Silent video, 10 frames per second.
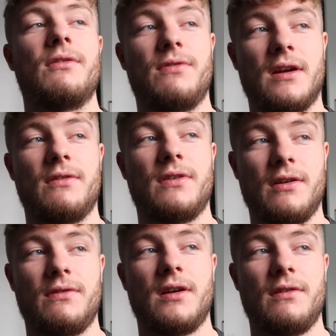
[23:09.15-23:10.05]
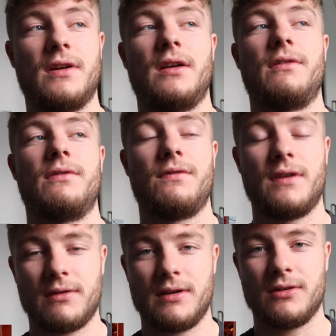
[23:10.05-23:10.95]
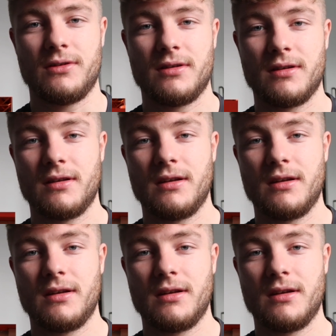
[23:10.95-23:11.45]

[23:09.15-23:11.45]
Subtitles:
Very good.